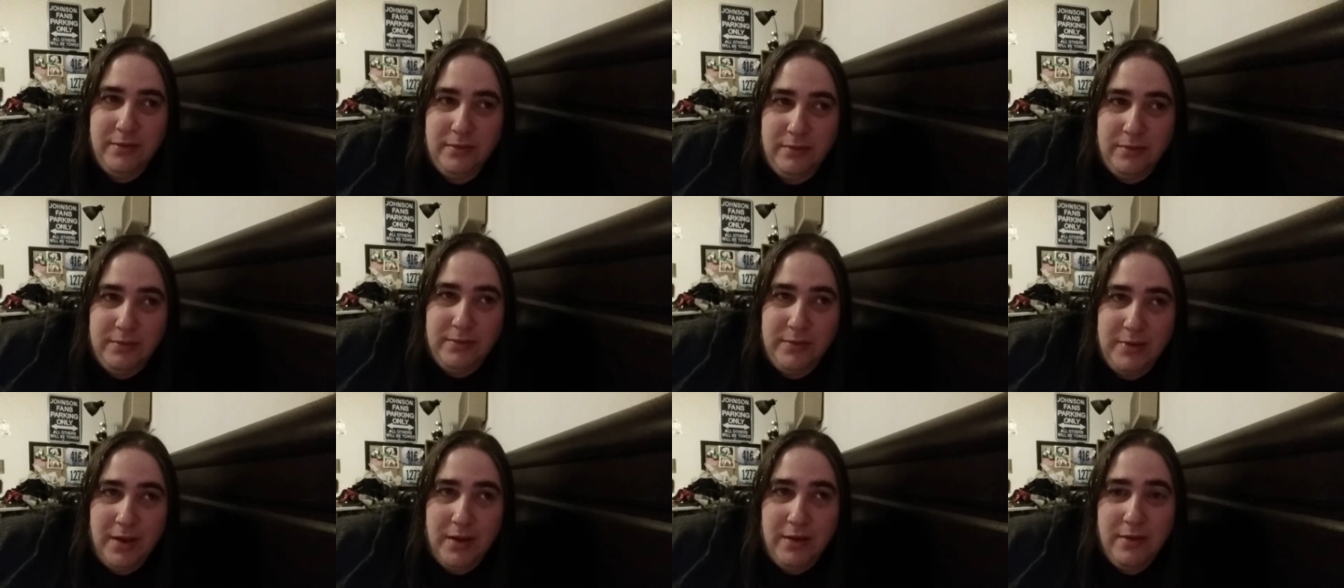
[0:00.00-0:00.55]
to
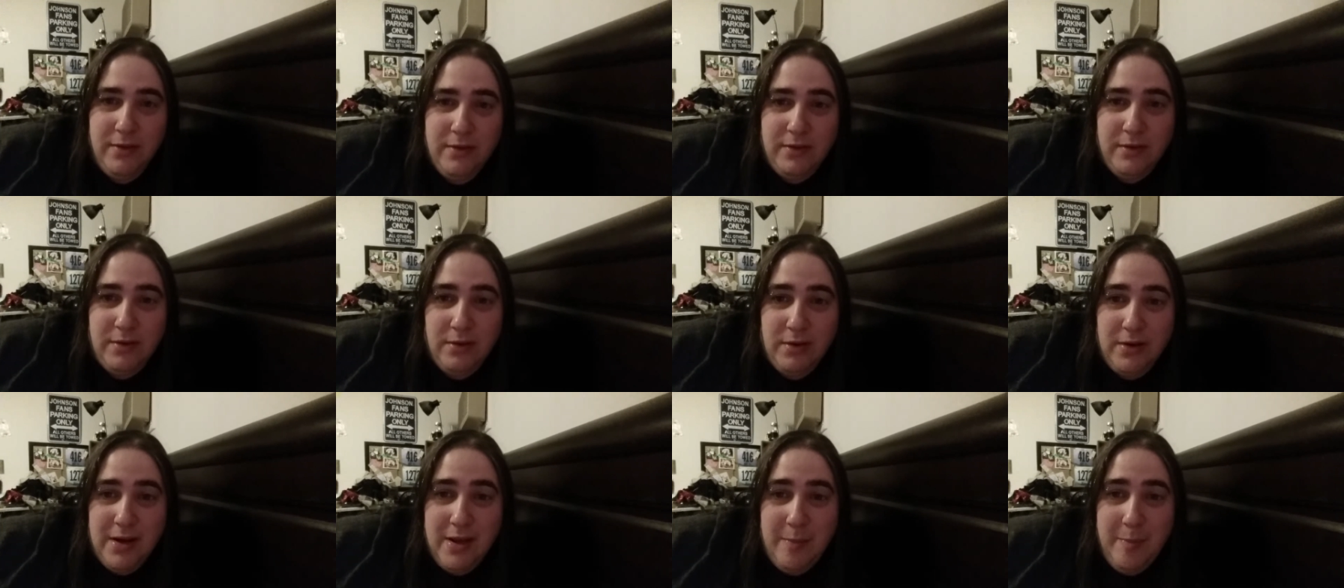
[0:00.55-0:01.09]
lose like
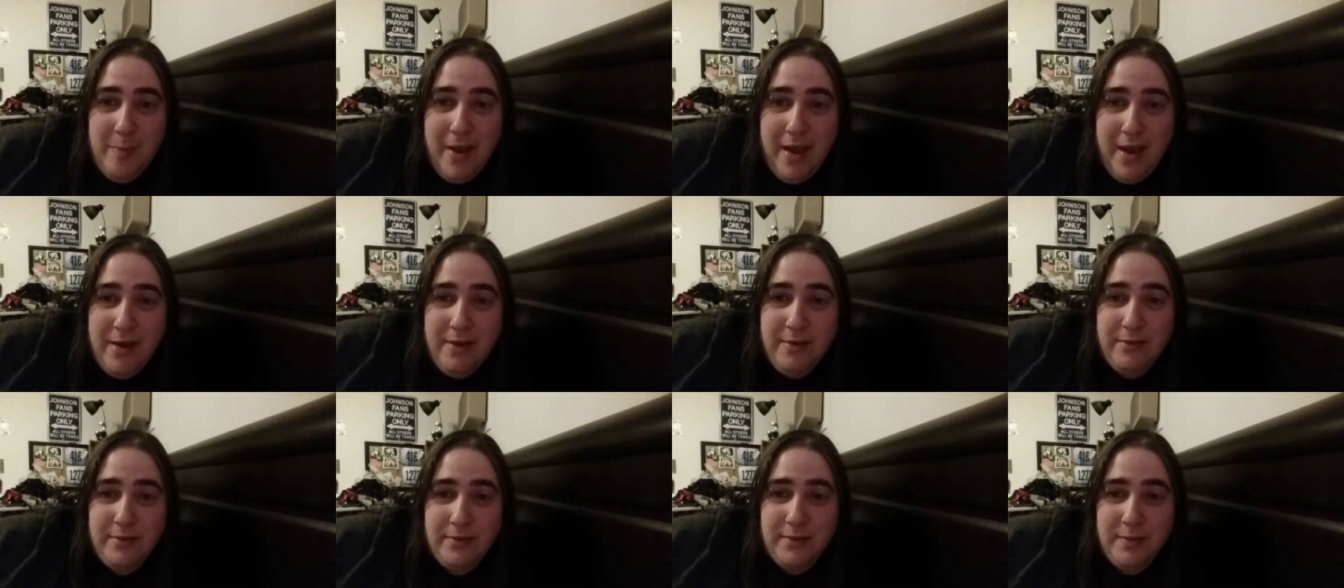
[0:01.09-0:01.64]
30
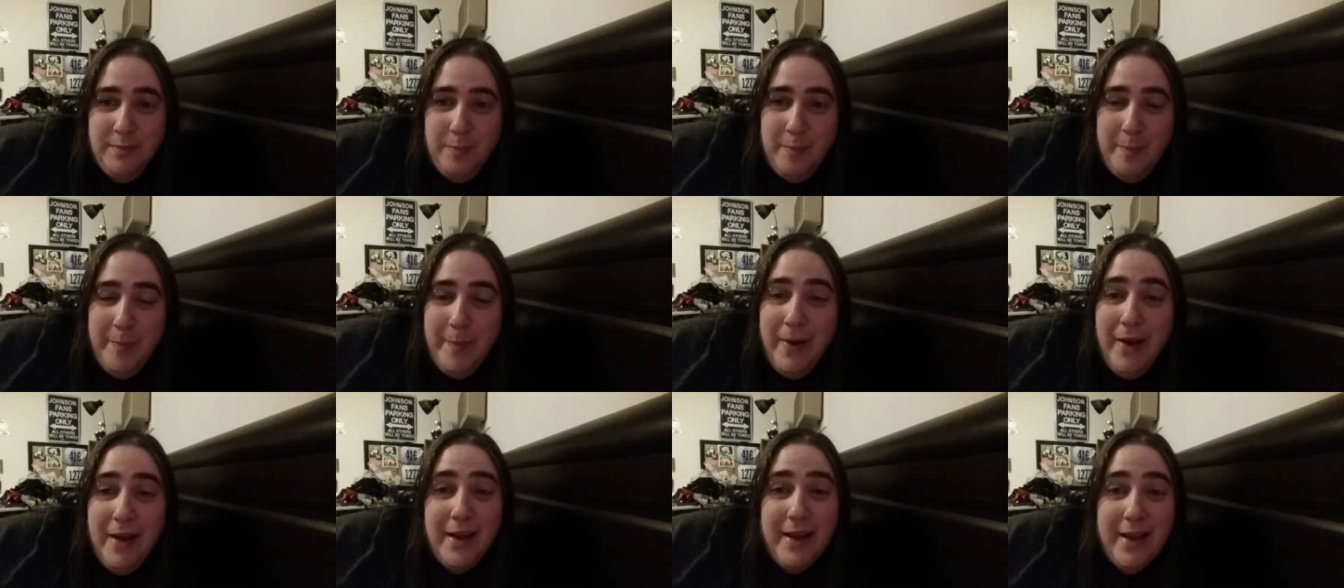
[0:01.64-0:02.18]
pounds,
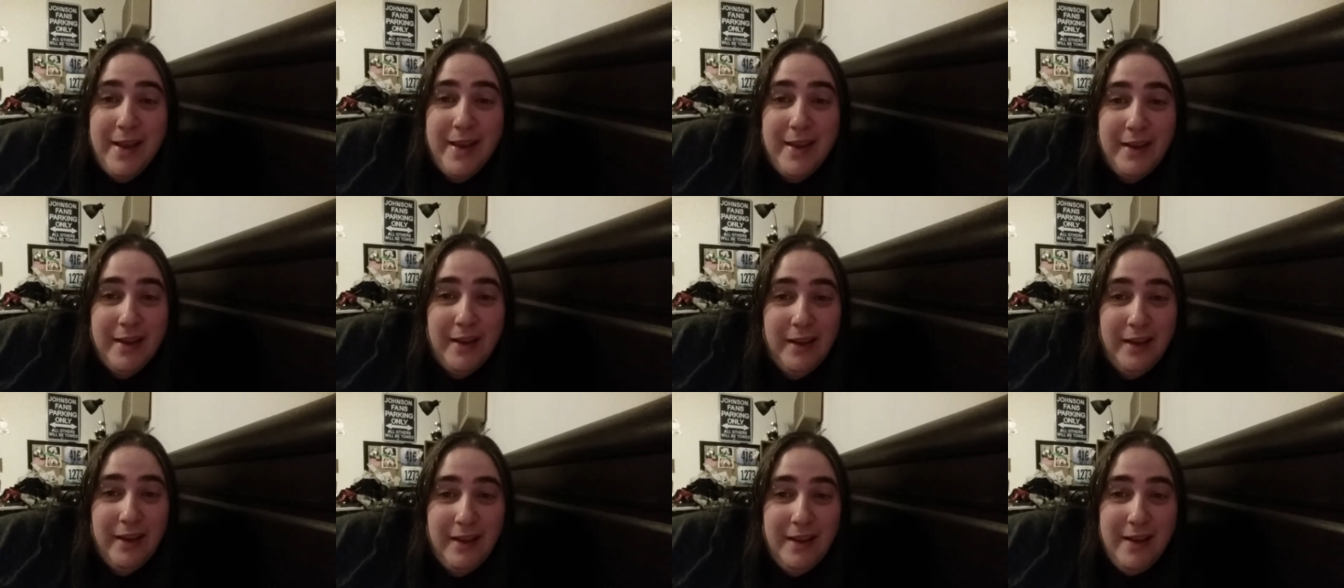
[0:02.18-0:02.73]
but